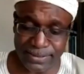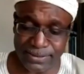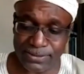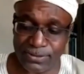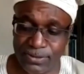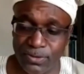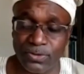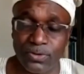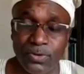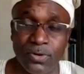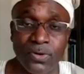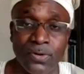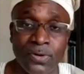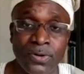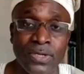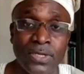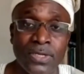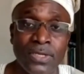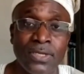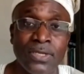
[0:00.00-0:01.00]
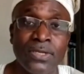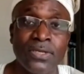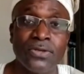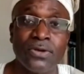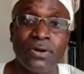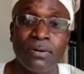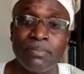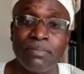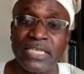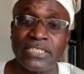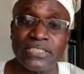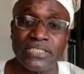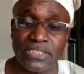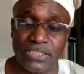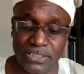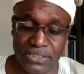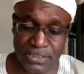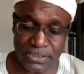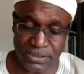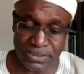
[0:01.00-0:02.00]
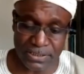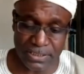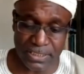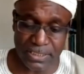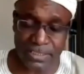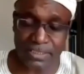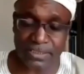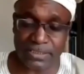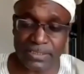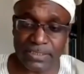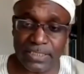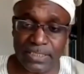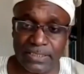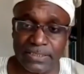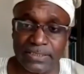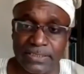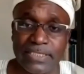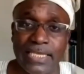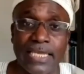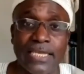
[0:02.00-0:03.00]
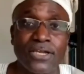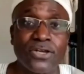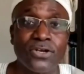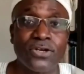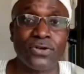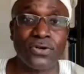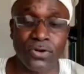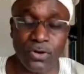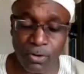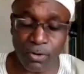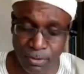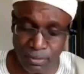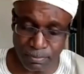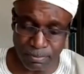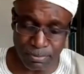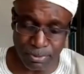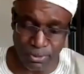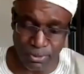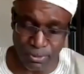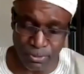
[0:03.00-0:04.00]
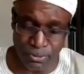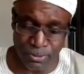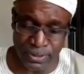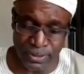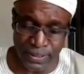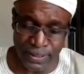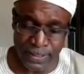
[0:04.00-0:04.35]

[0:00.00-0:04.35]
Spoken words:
So your message is taken on board.